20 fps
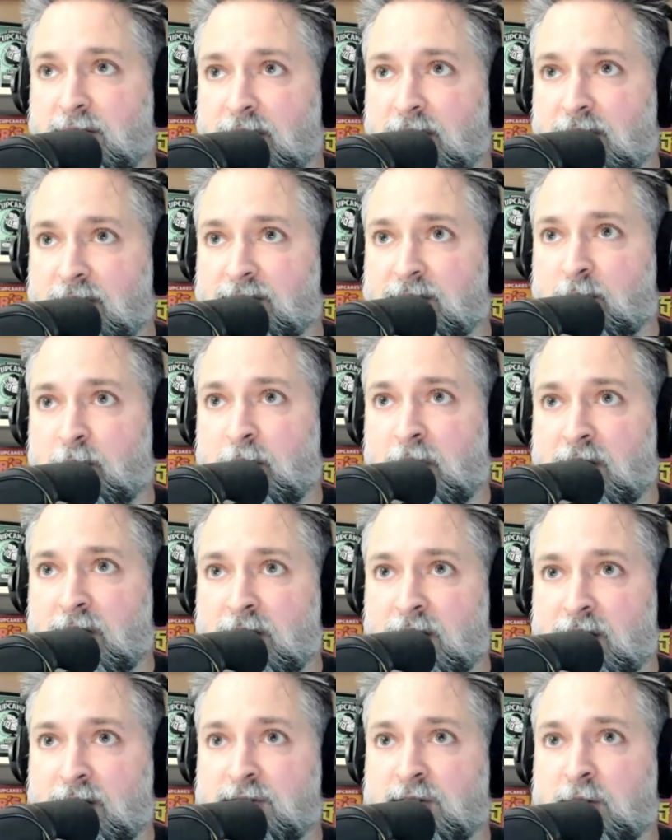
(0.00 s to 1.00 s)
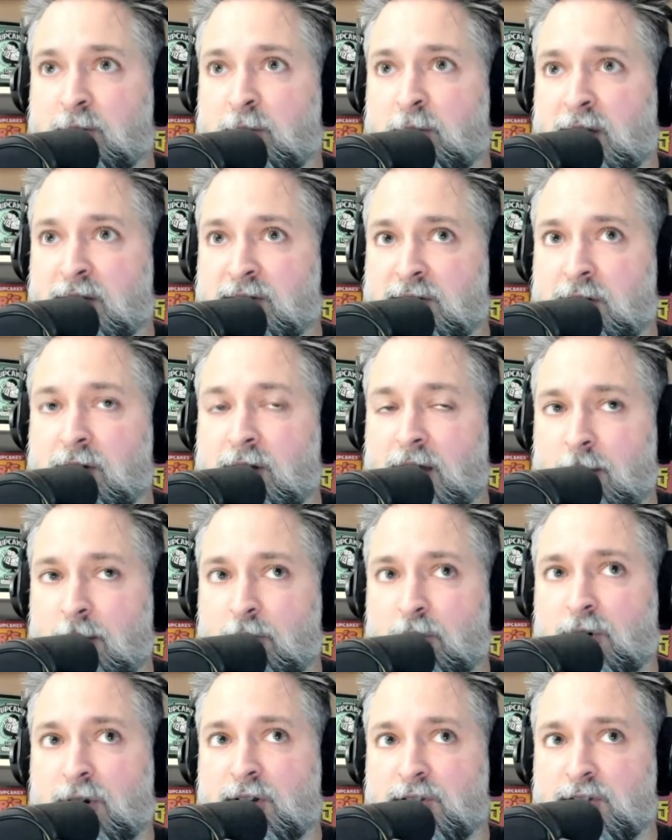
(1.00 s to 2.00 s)
It is the best
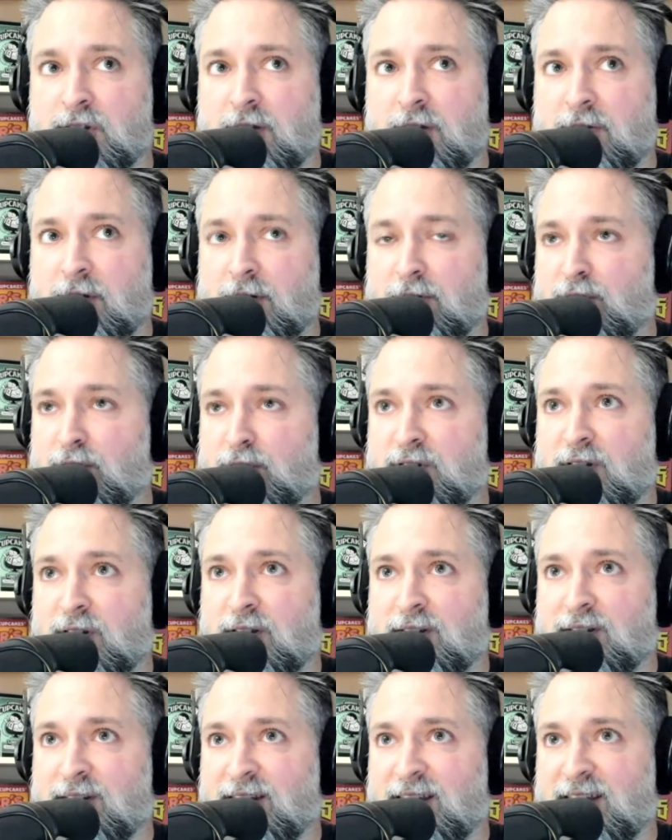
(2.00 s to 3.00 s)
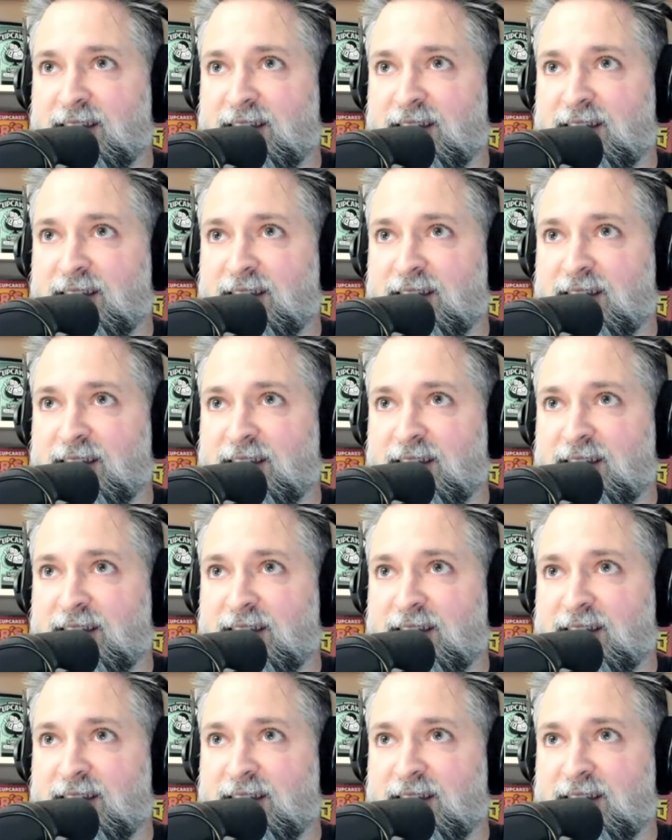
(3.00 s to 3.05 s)
collaboration I've ever done.